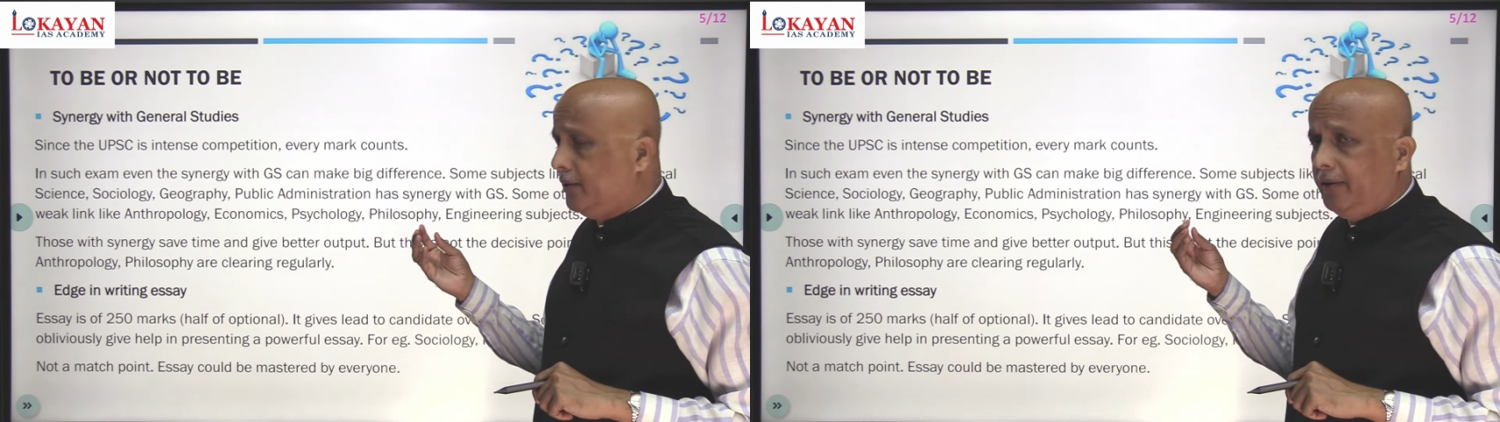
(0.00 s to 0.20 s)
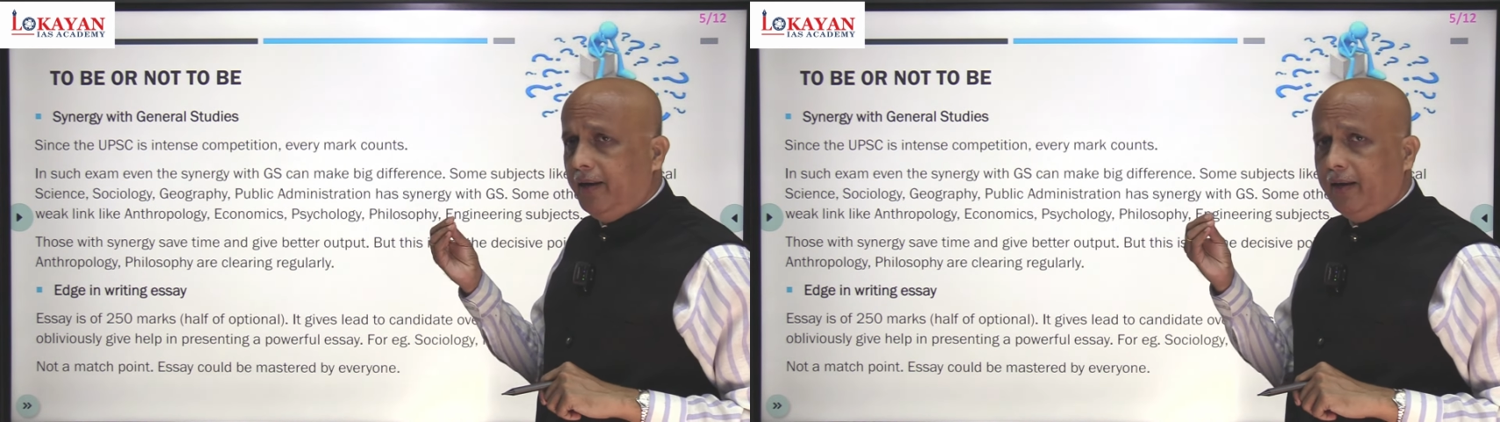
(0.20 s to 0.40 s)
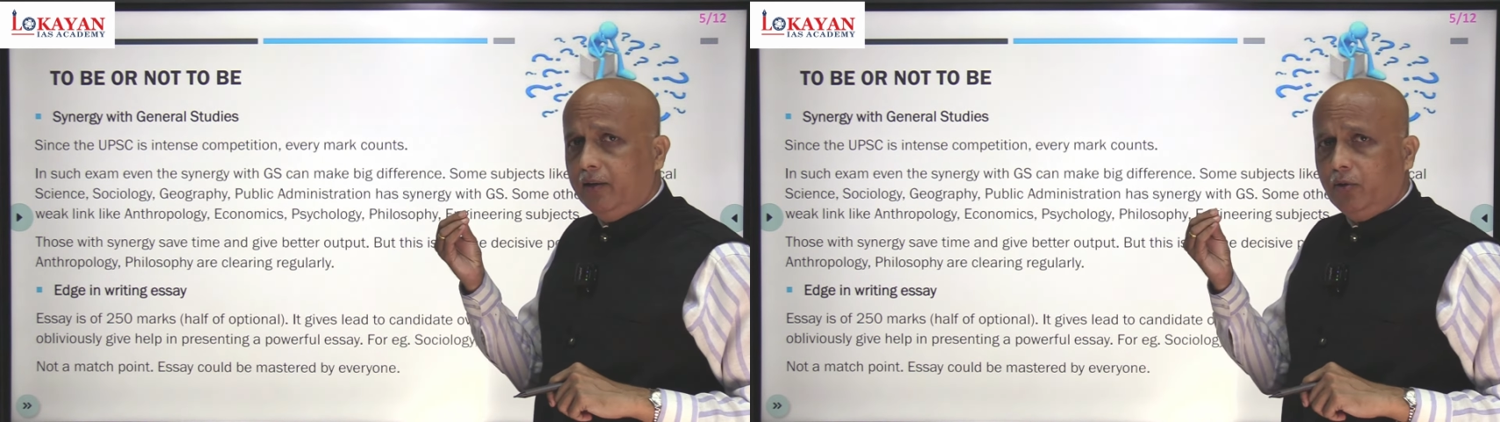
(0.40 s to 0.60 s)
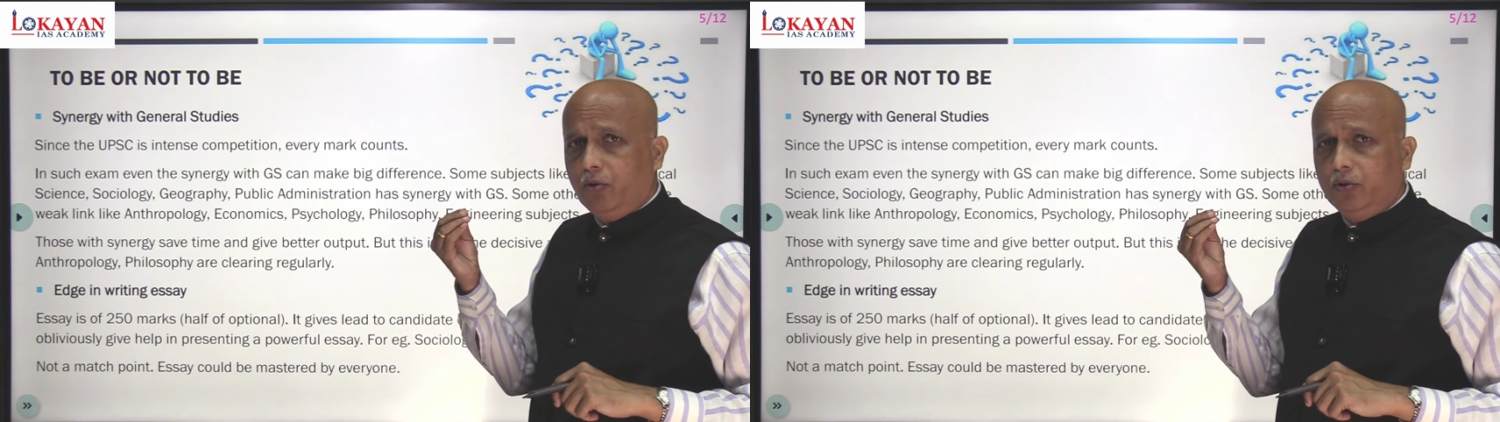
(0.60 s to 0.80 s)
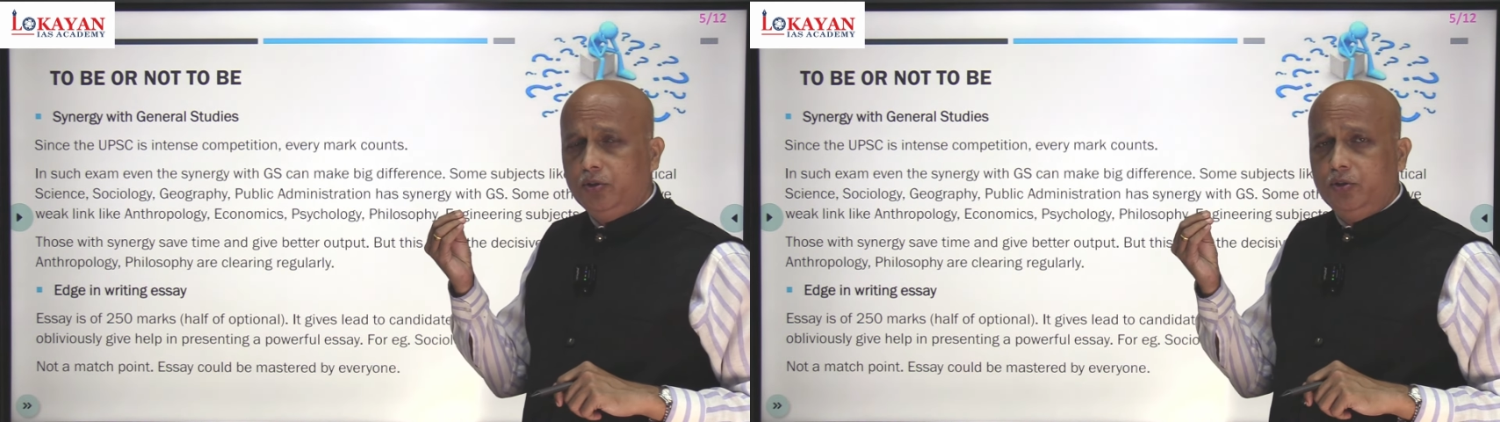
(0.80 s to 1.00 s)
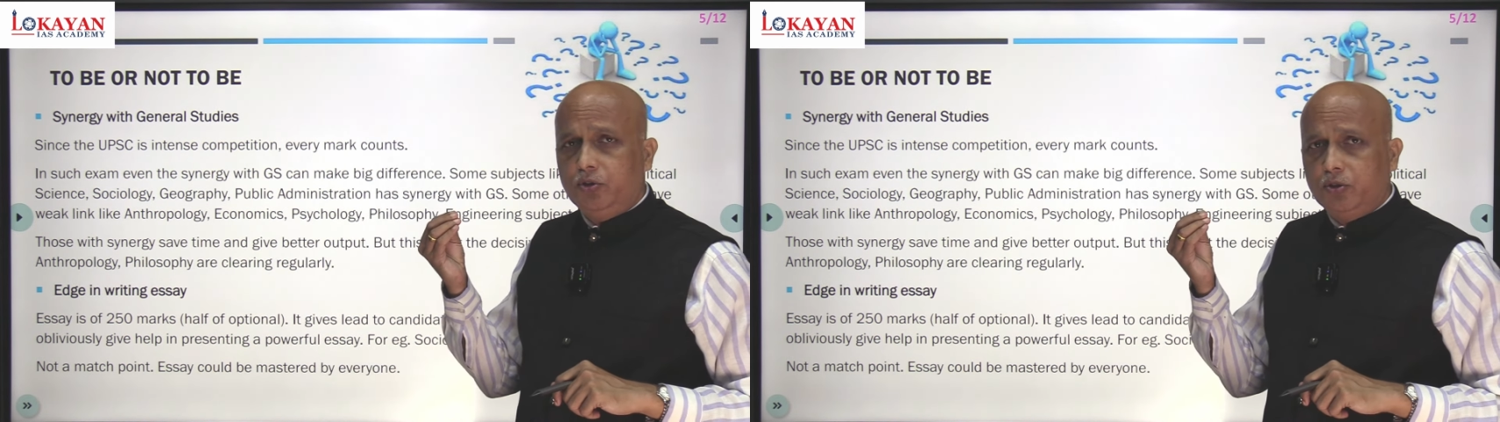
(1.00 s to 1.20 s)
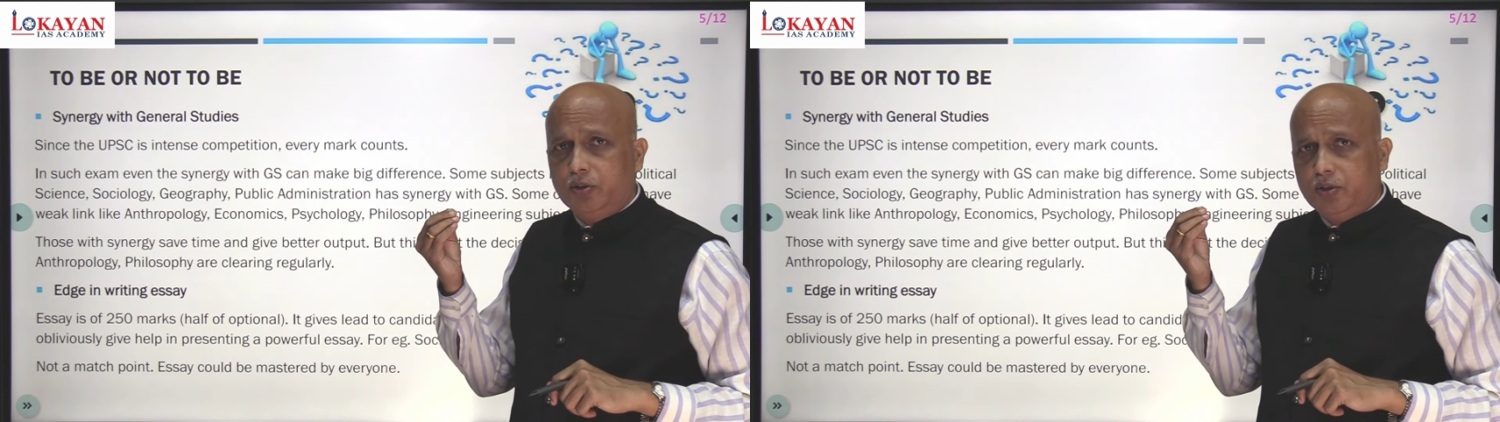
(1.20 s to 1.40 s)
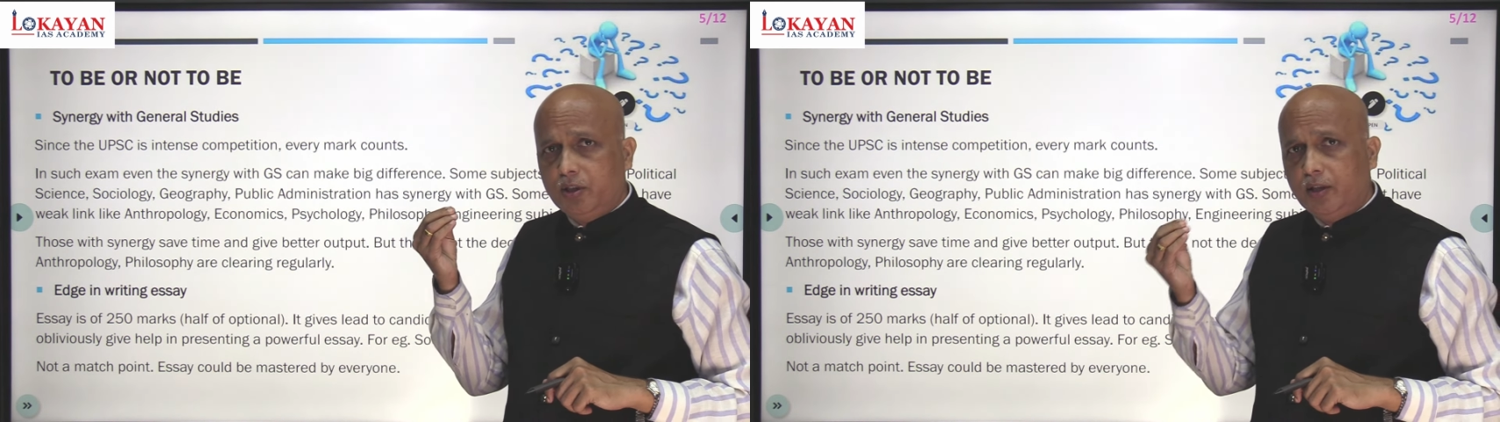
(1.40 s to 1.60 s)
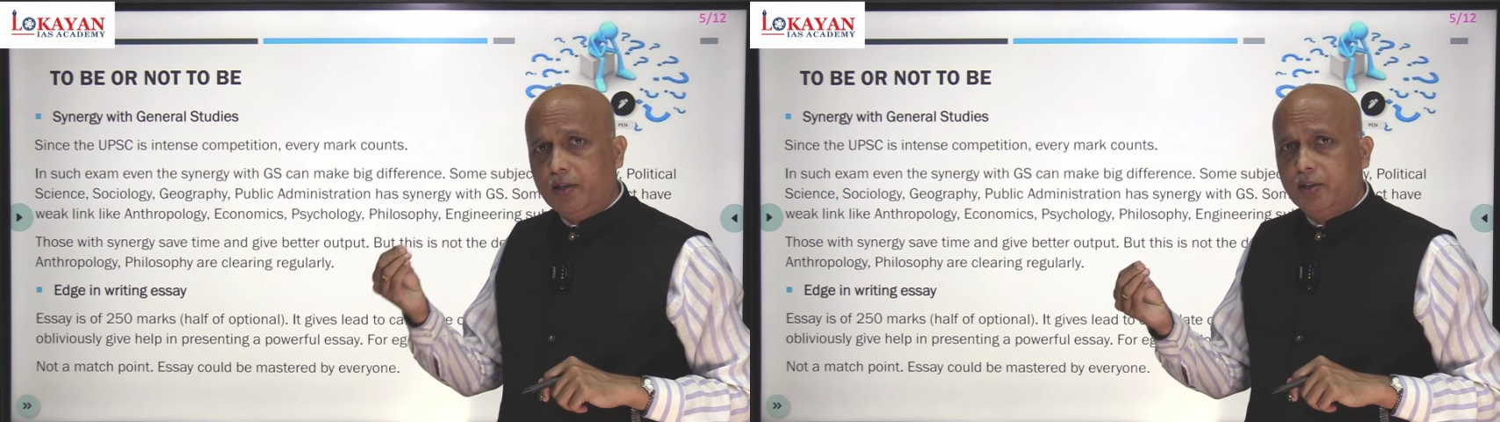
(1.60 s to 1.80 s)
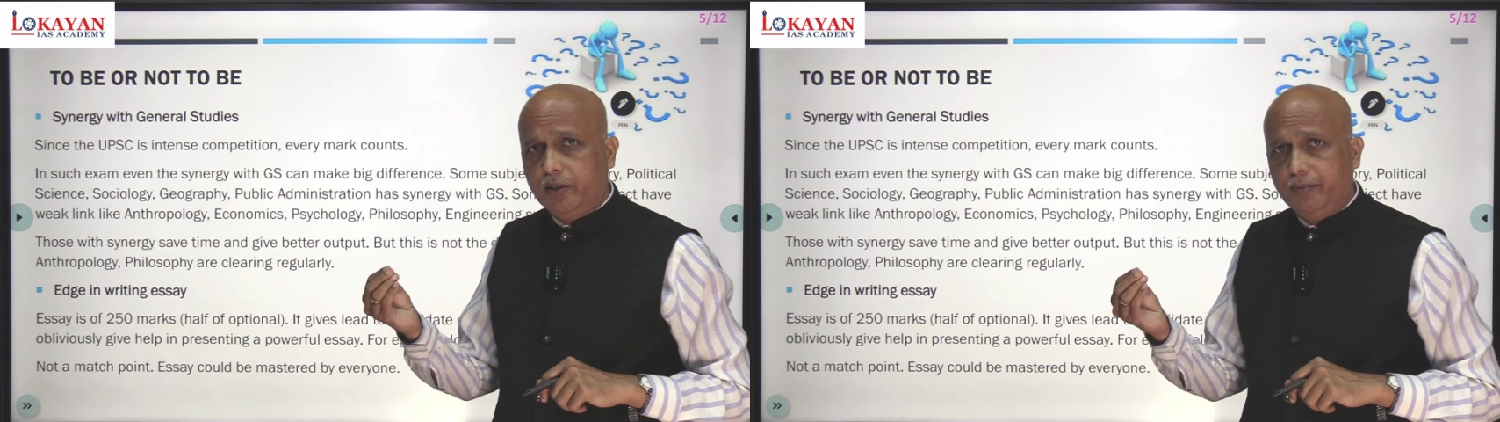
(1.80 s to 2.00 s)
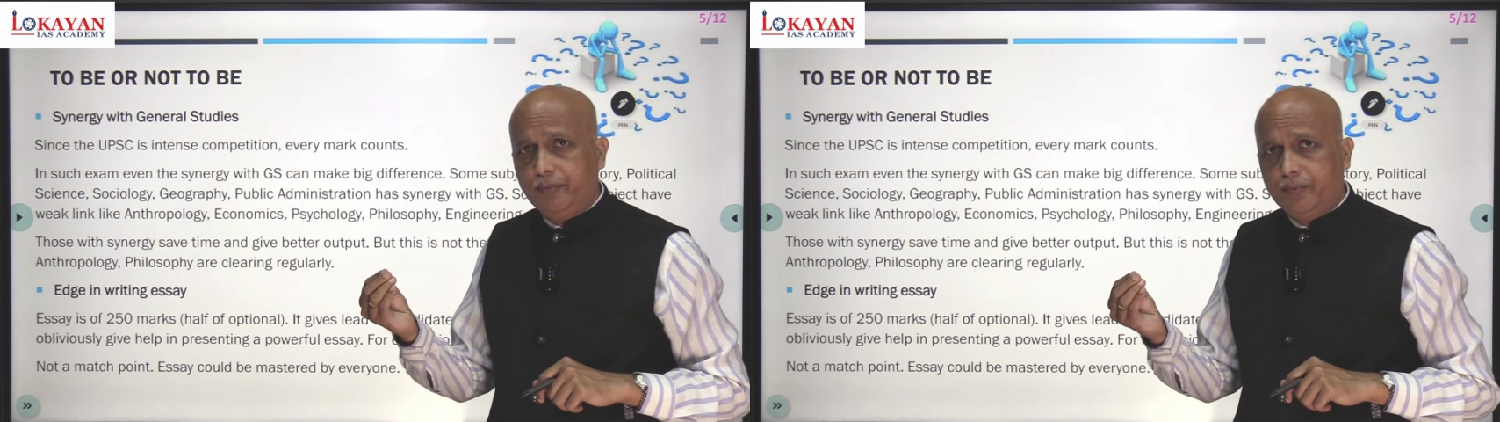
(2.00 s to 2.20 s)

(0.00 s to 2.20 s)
they had a synergy